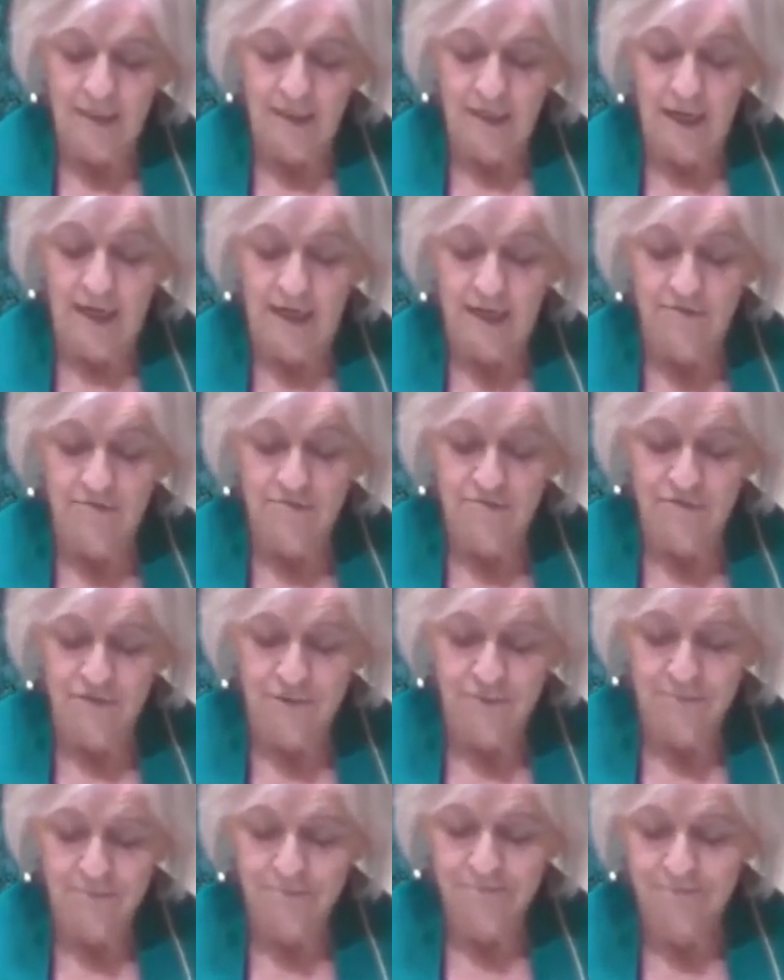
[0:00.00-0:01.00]

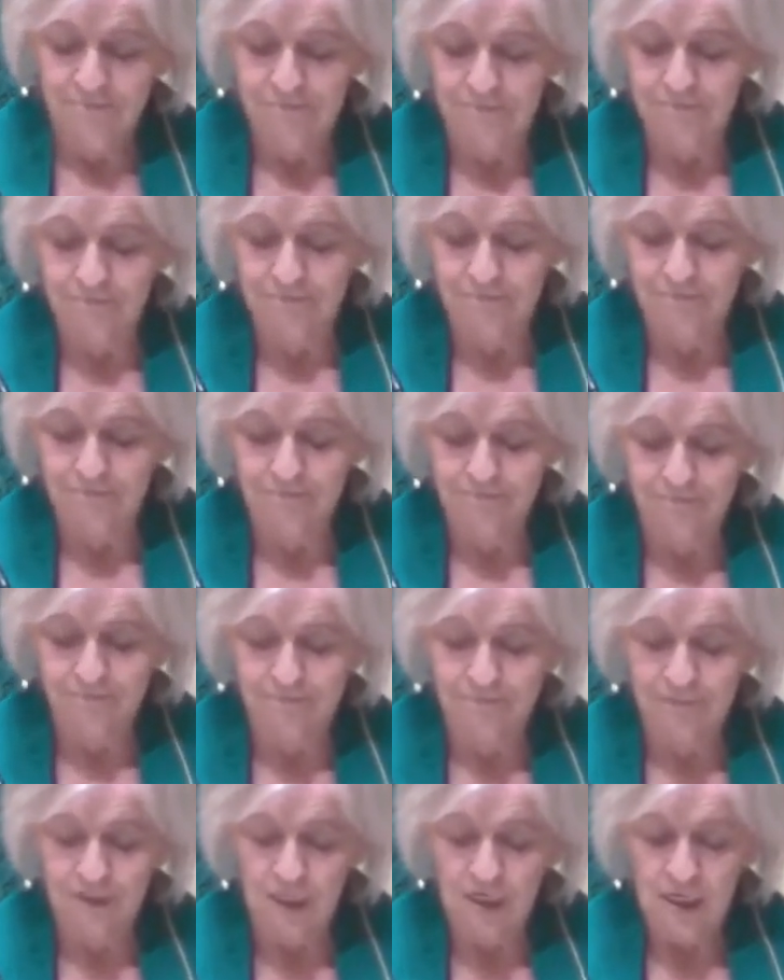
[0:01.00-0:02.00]
life.
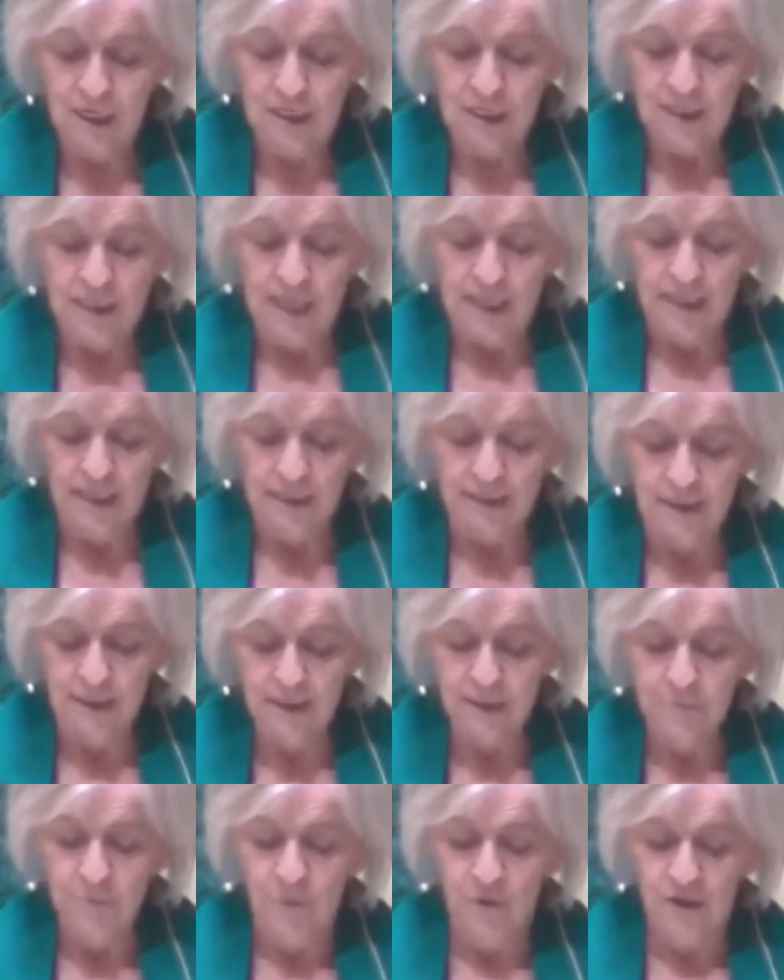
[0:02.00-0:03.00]
Yet at
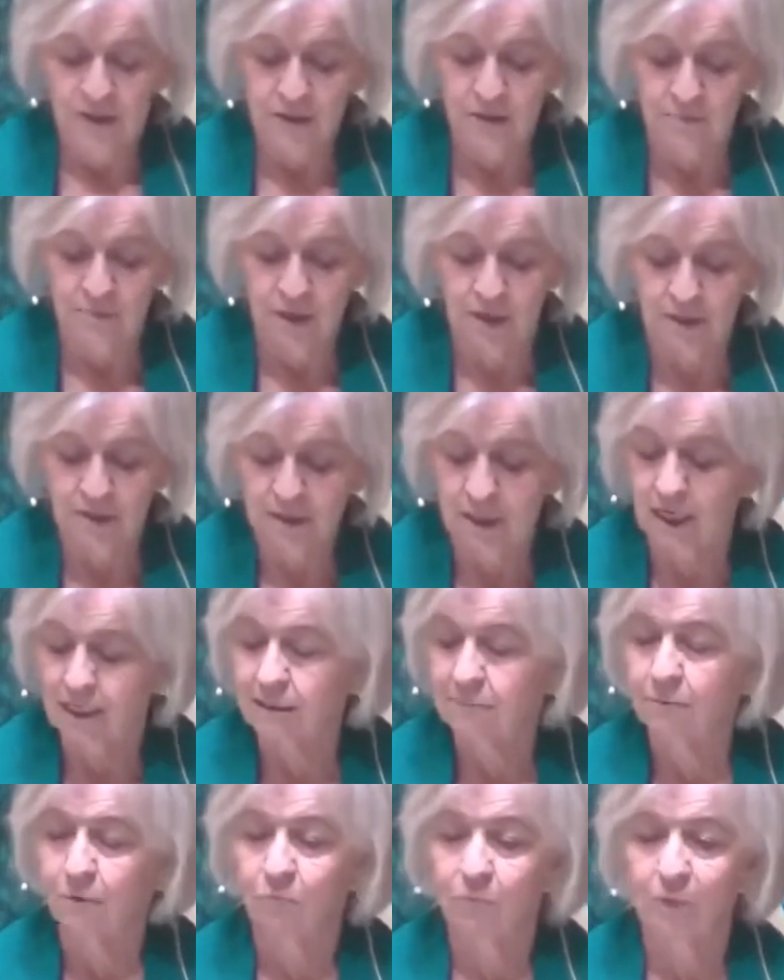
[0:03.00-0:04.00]
this point in Mark's
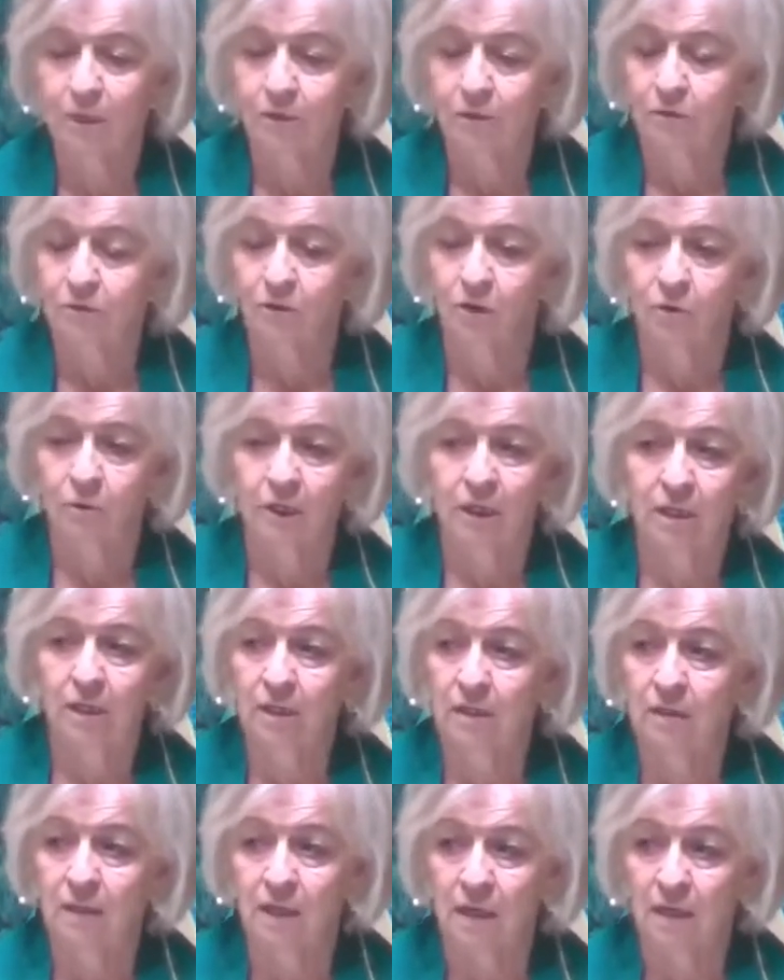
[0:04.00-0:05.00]
gospel, we don't know
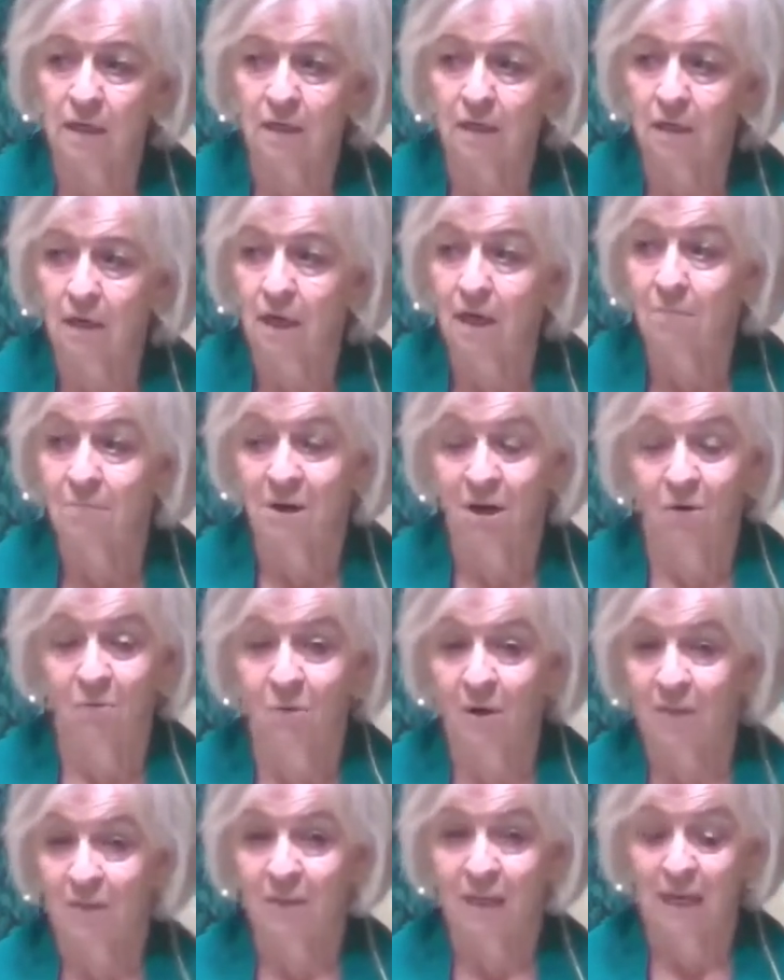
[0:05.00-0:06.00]
anything
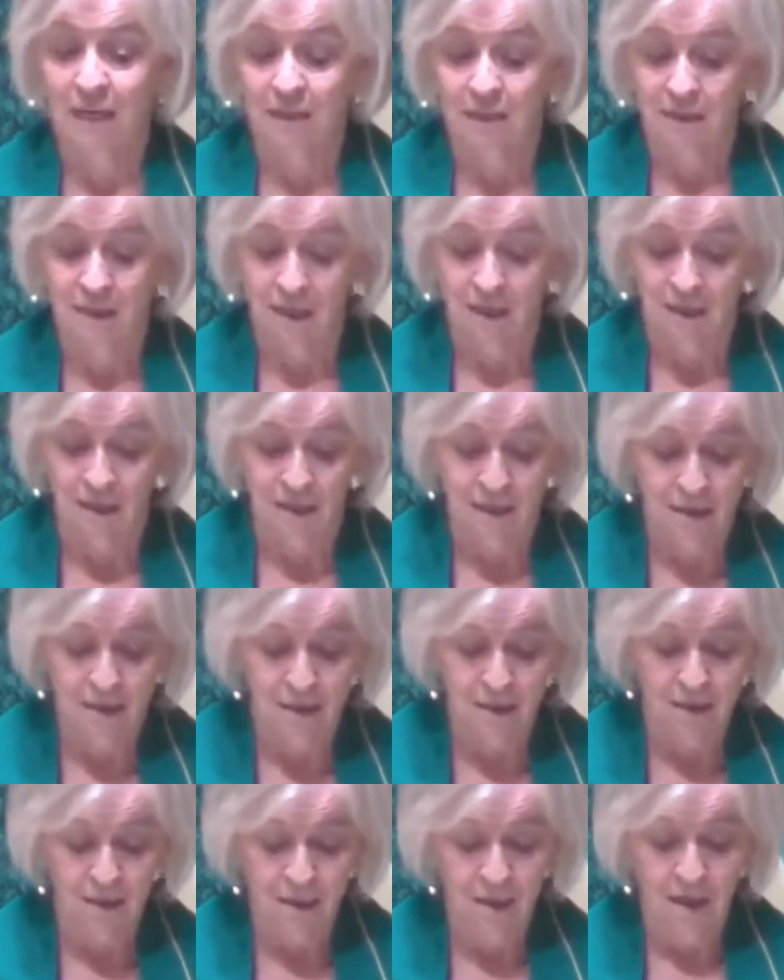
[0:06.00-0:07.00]
about what they think
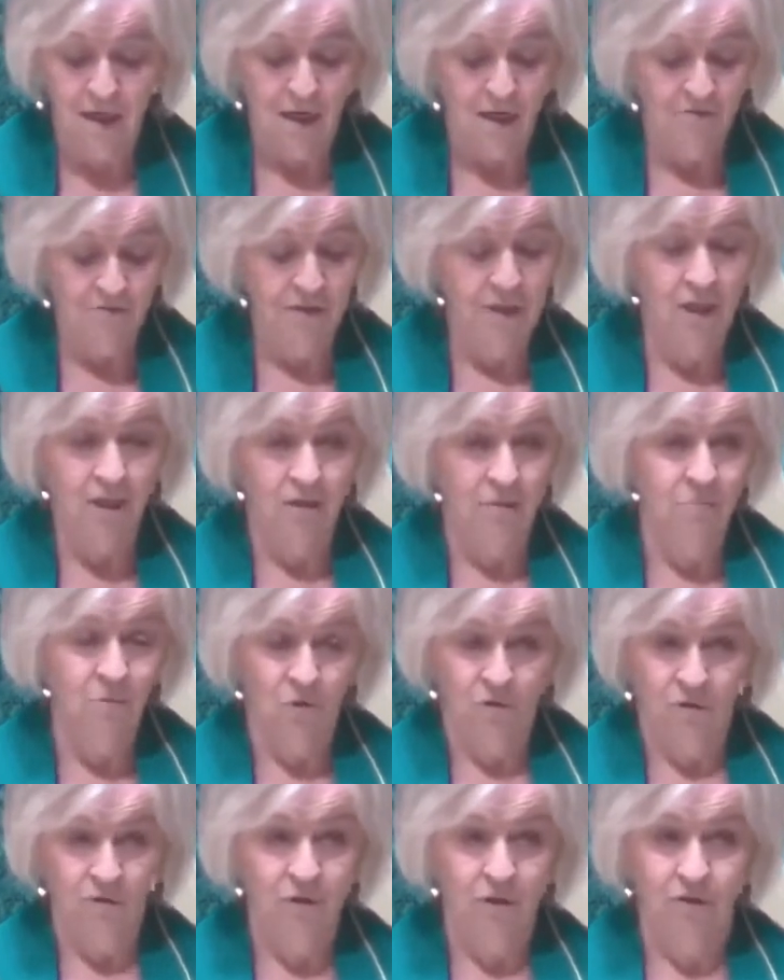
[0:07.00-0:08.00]
of
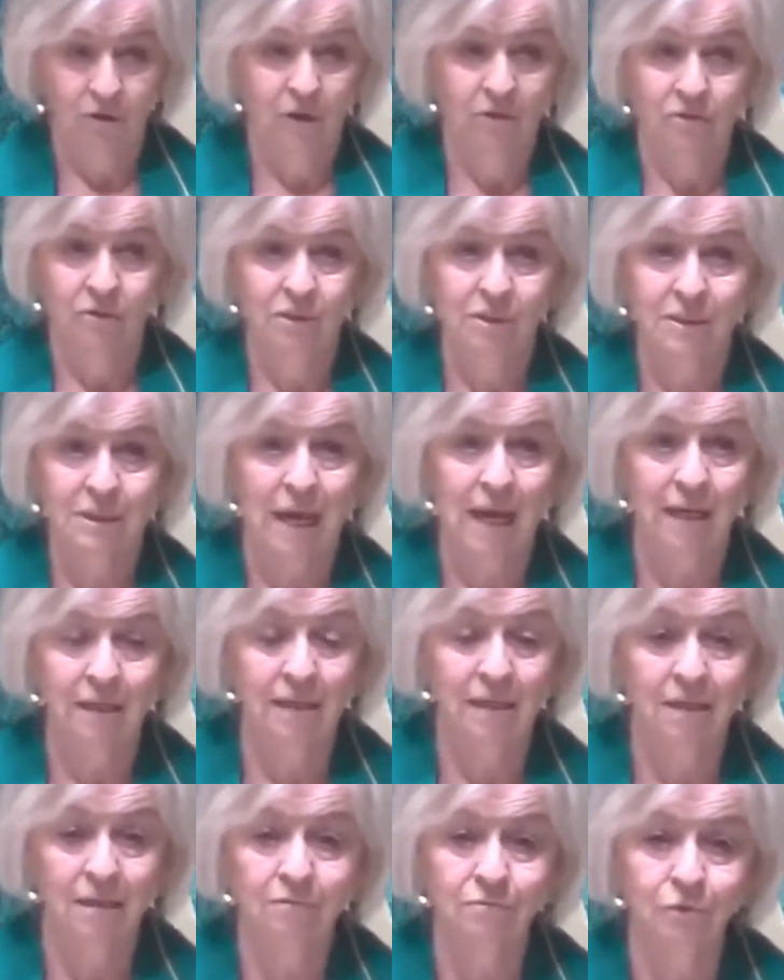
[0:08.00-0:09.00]
him or their
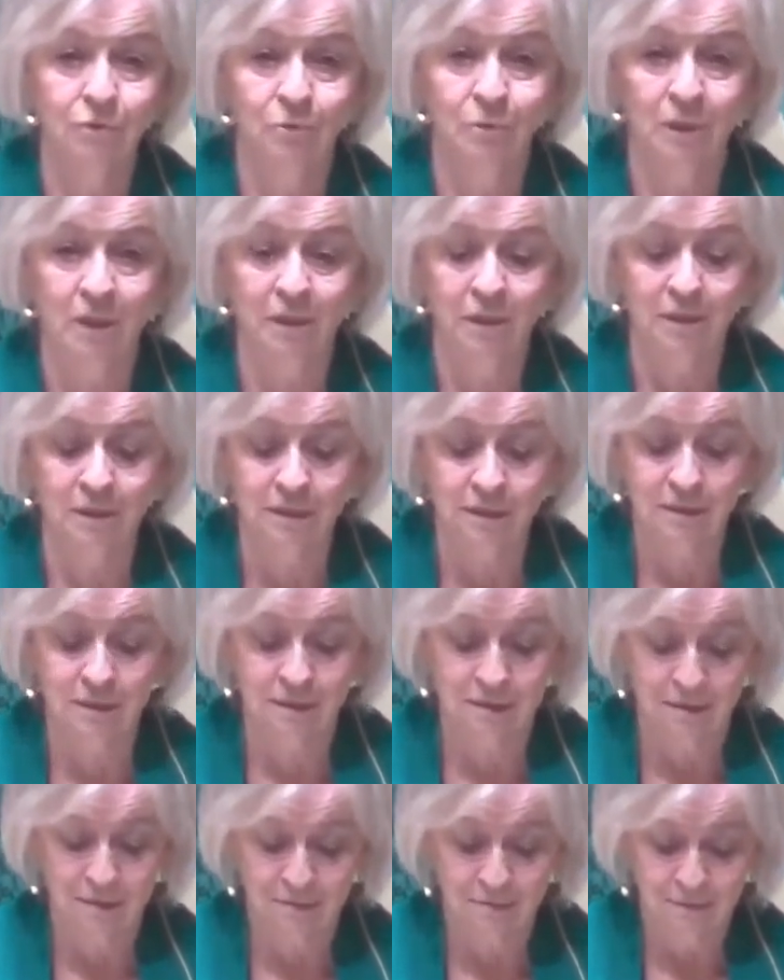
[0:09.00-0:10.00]
understanding of who he
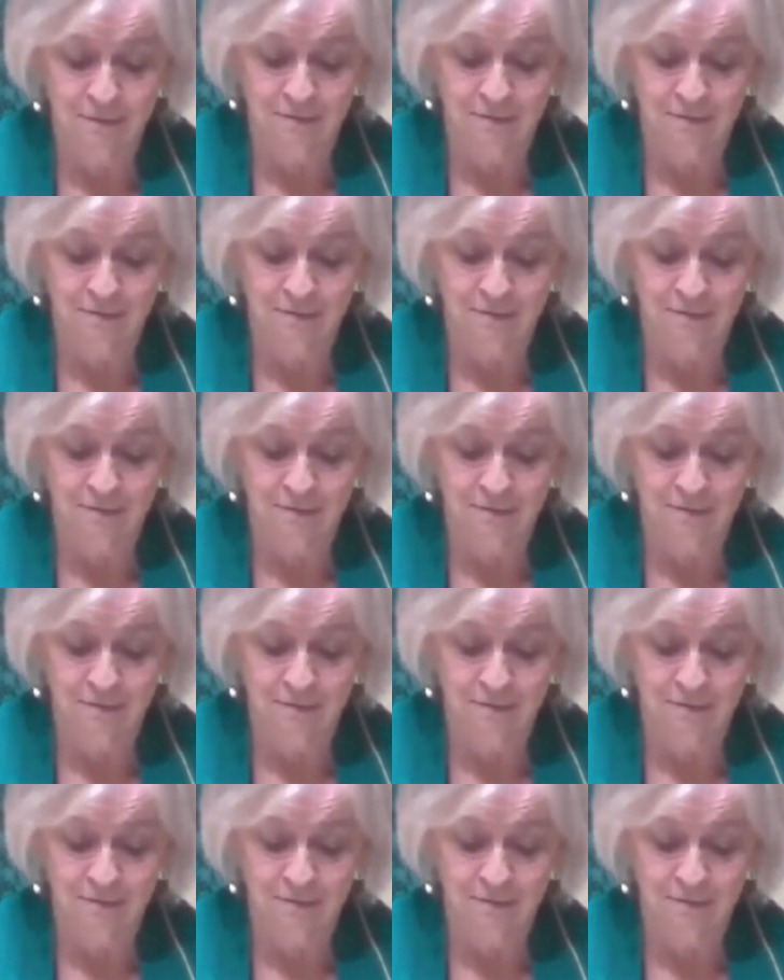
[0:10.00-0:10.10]
is.